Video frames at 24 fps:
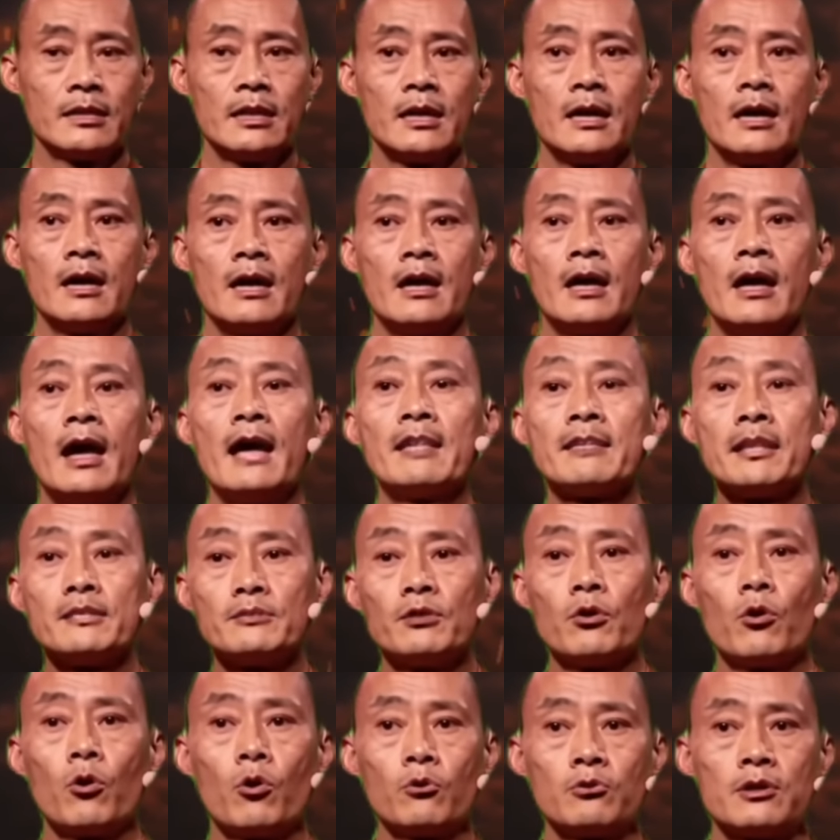But at the
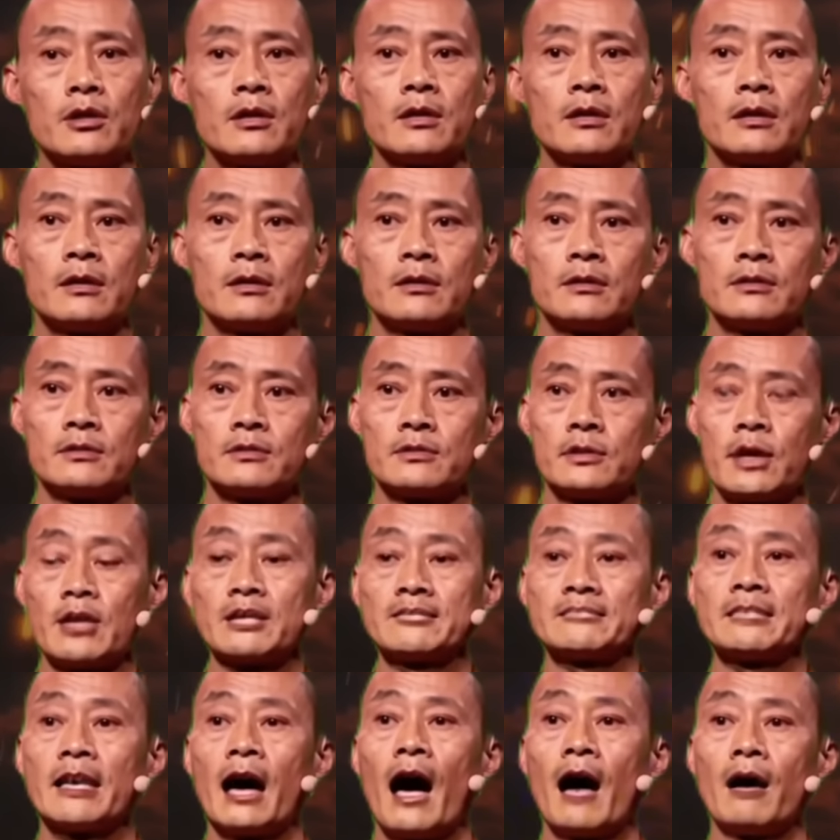core of every
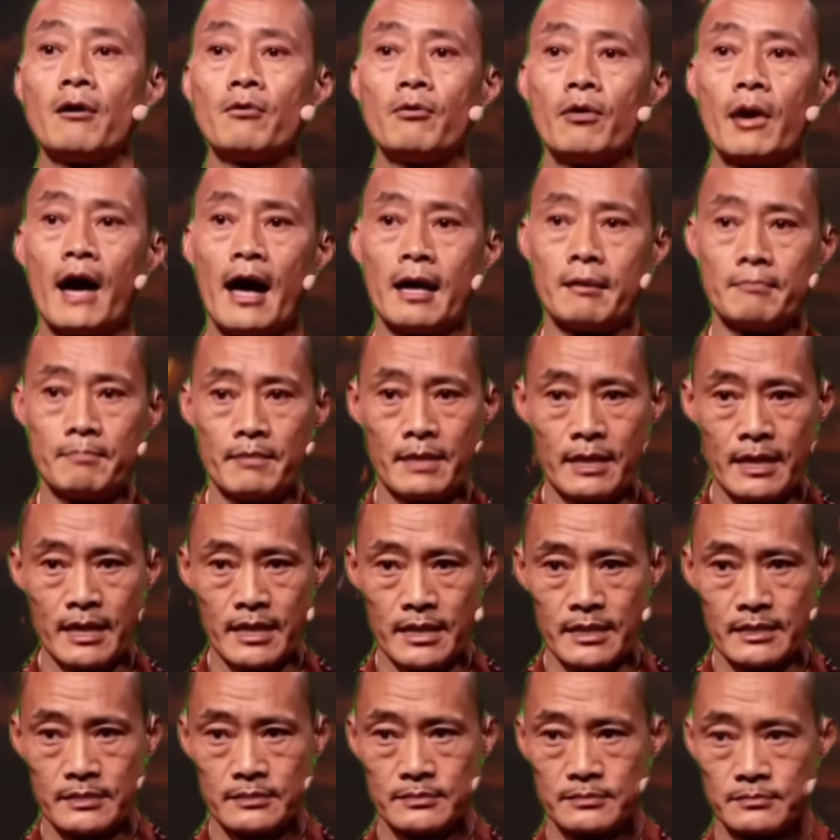relationship that either
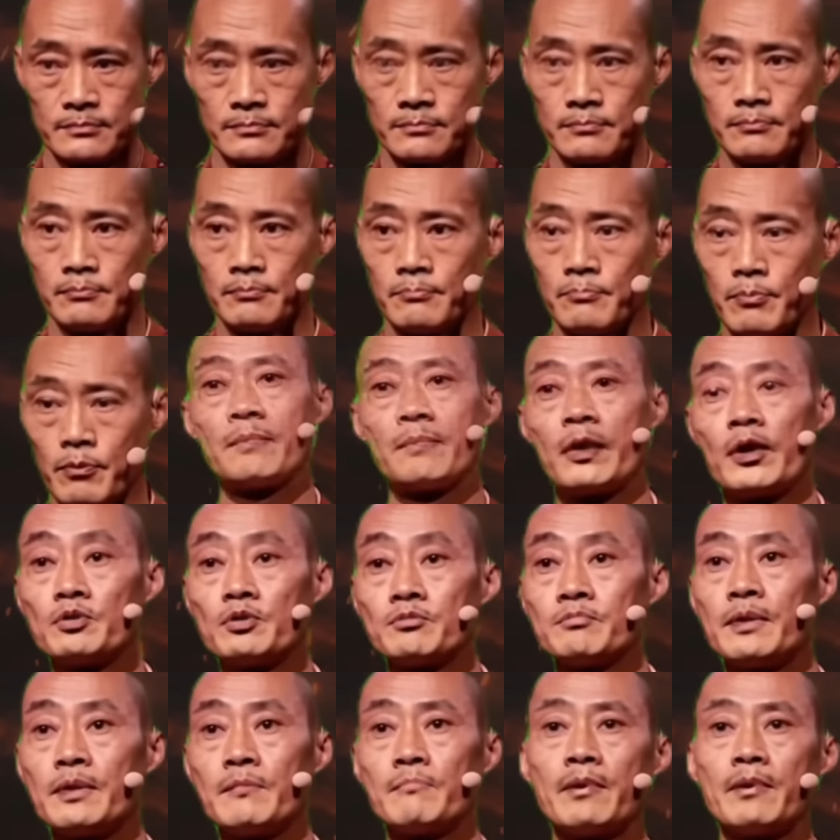grows or decays,
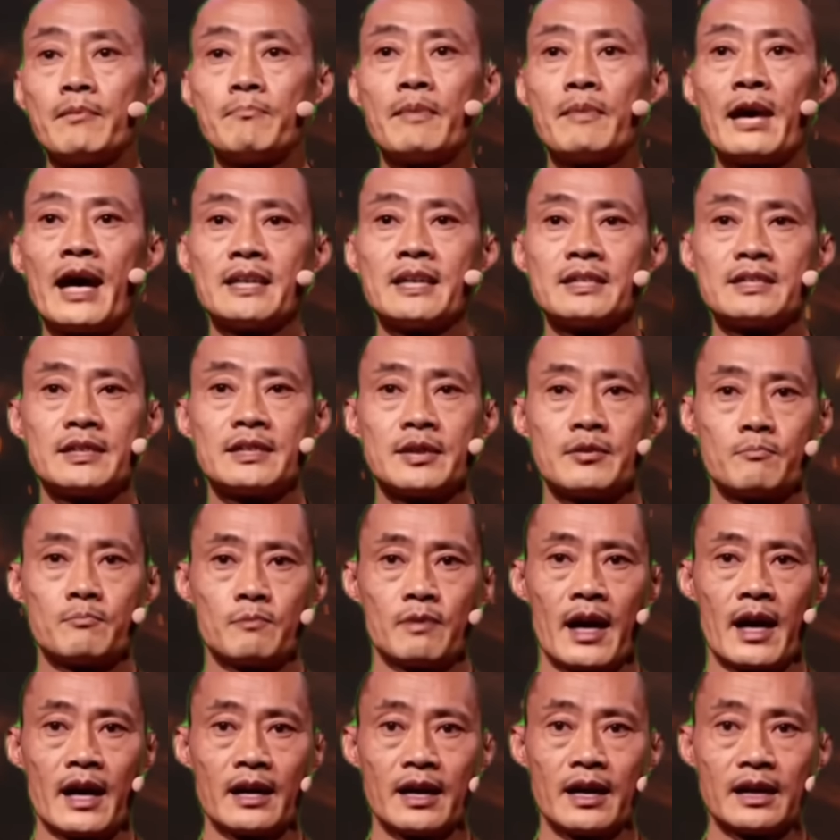this principle
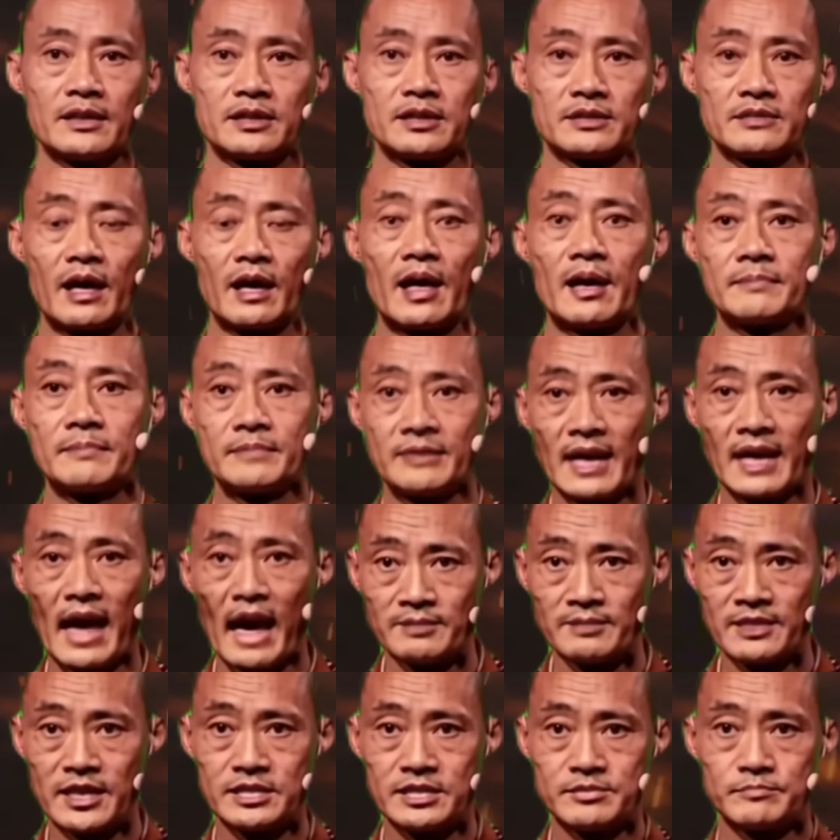lives quietly,
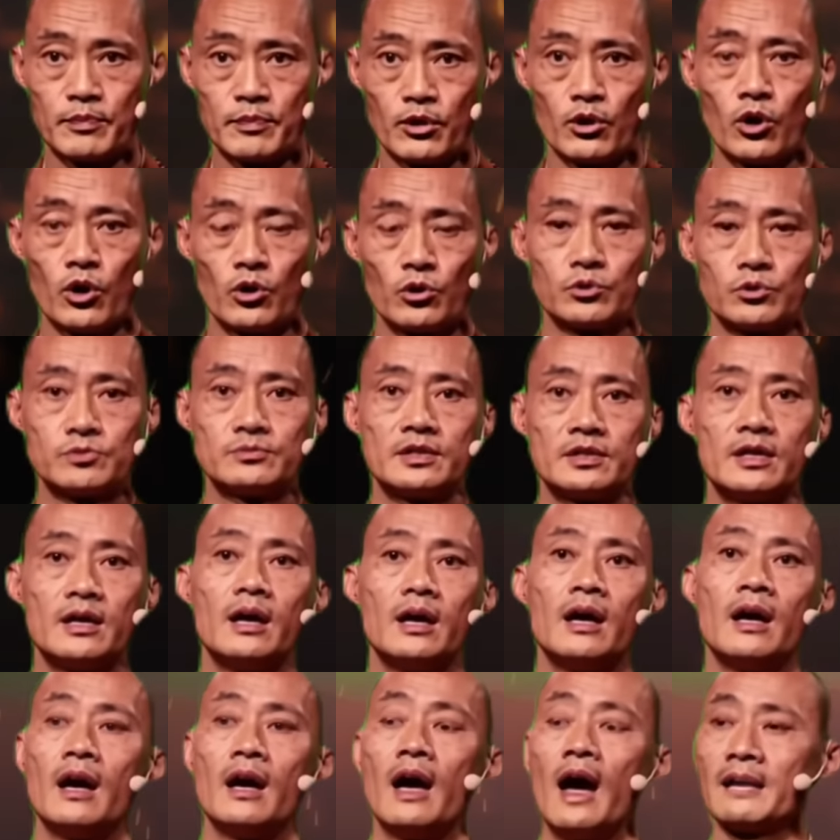unnoticed by most,
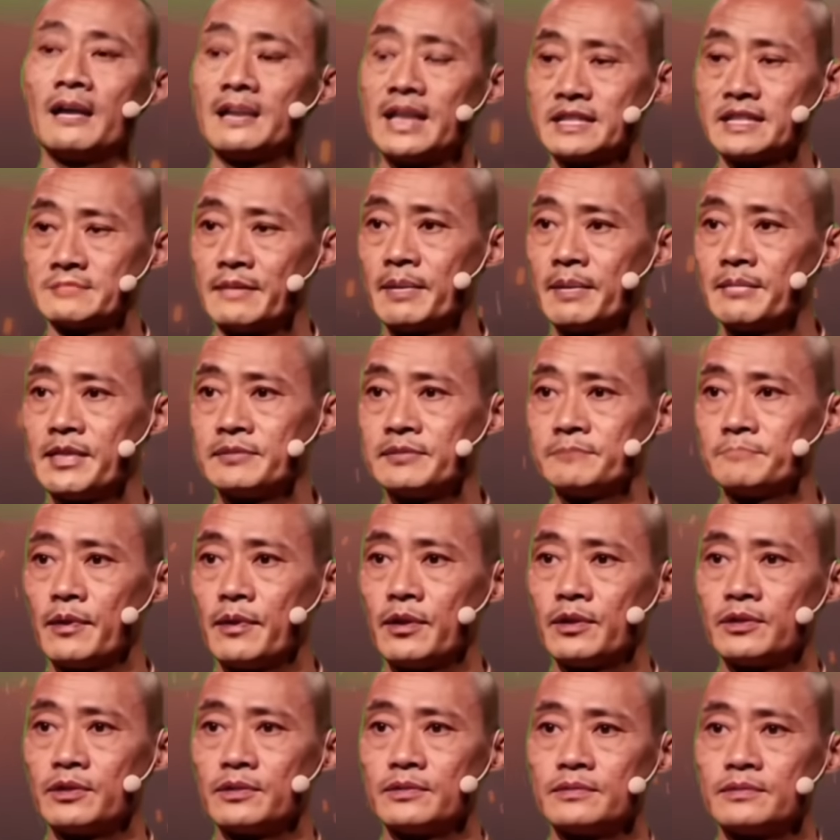but felt by
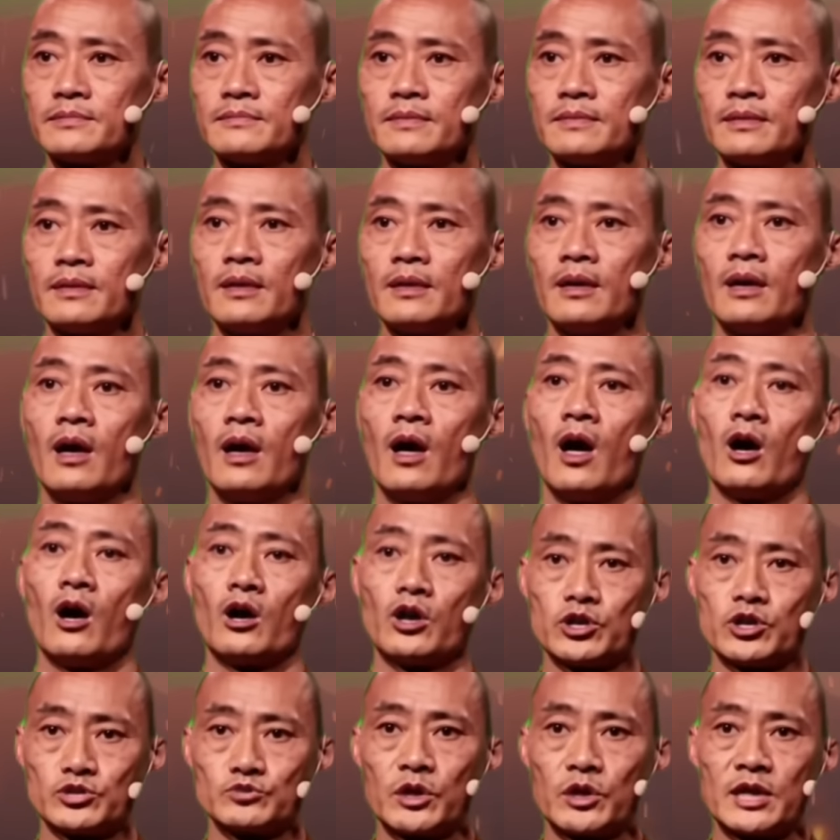everyone. The way you
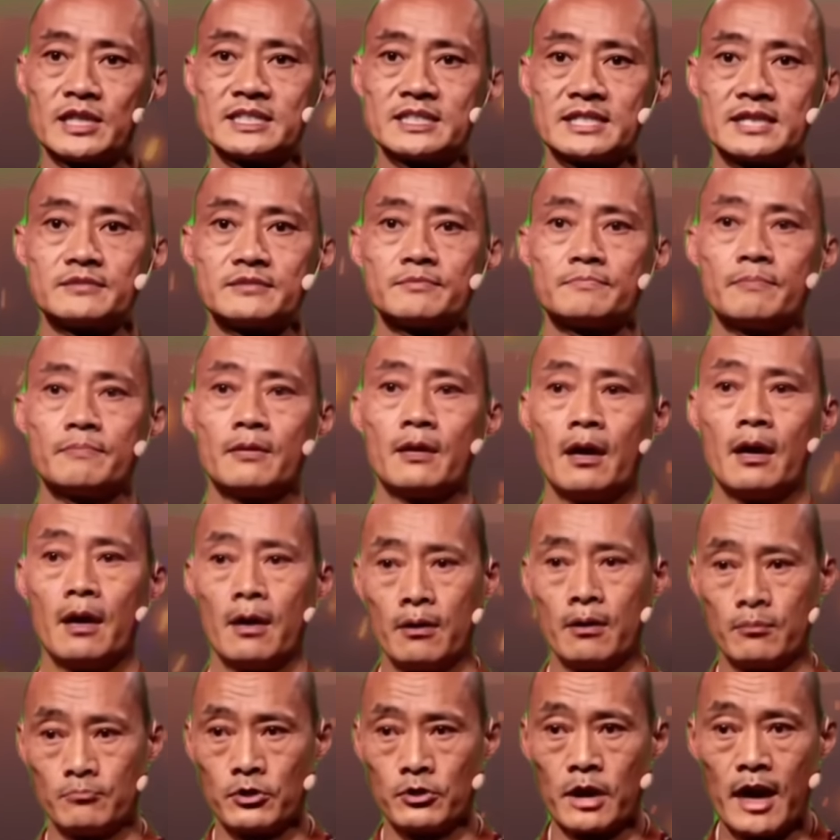treat yourself is the
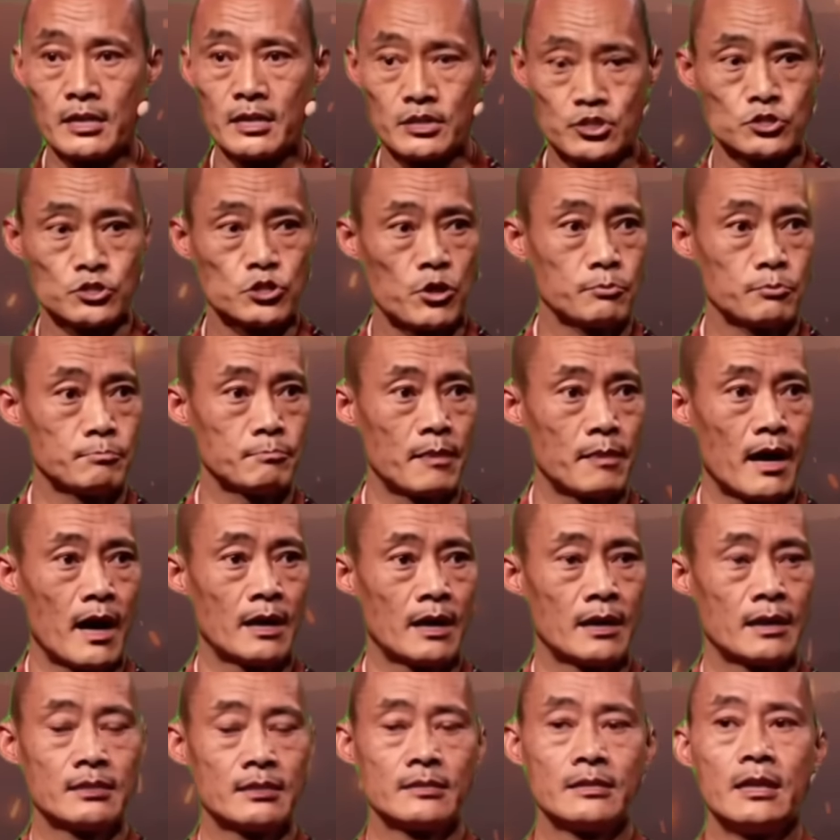blueprint for how
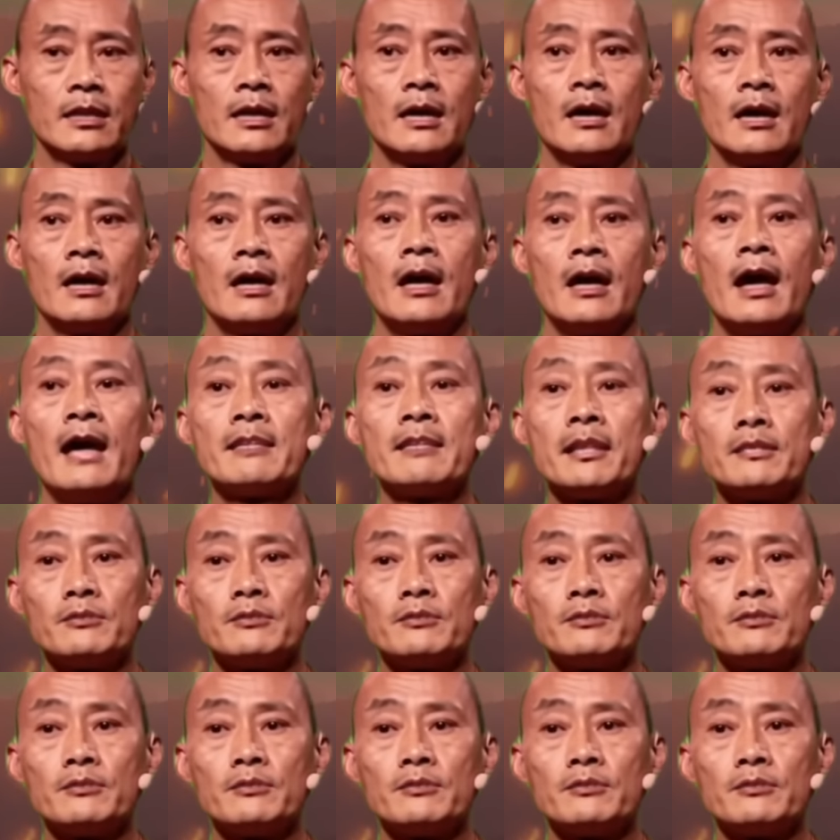others treat you.